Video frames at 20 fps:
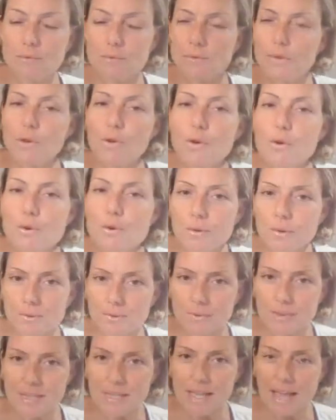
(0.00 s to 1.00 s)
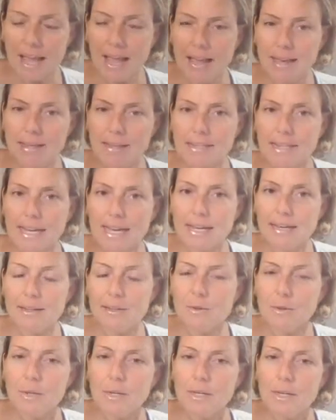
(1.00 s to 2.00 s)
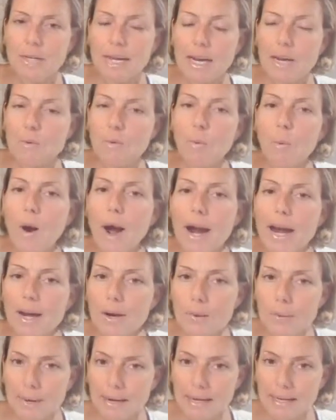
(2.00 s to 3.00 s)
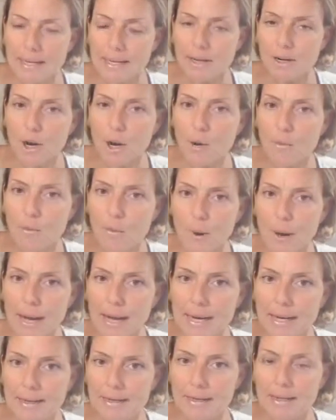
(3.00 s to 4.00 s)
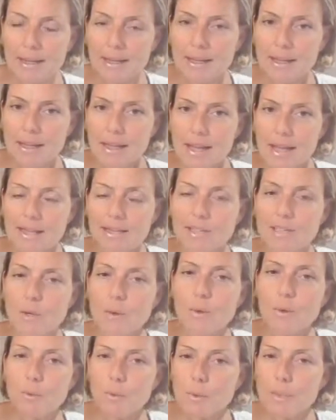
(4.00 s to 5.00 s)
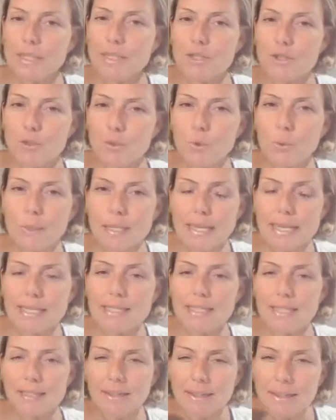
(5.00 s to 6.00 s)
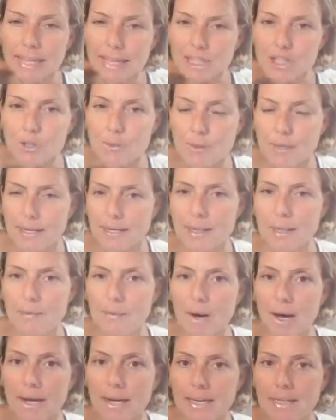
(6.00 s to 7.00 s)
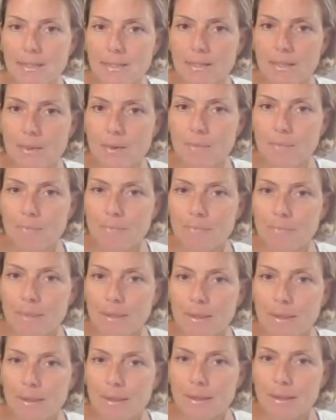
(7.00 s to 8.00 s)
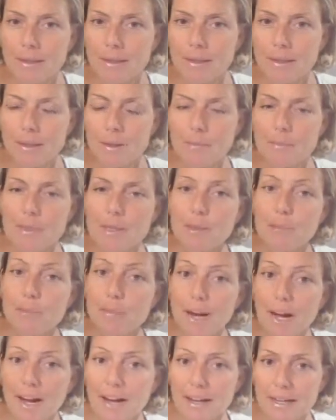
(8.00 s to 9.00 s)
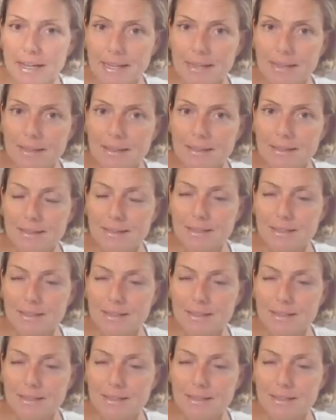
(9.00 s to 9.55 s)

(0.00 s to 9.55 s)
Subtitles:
nerves and wiring in our brain. And so it really truly is electric in the mind. But the body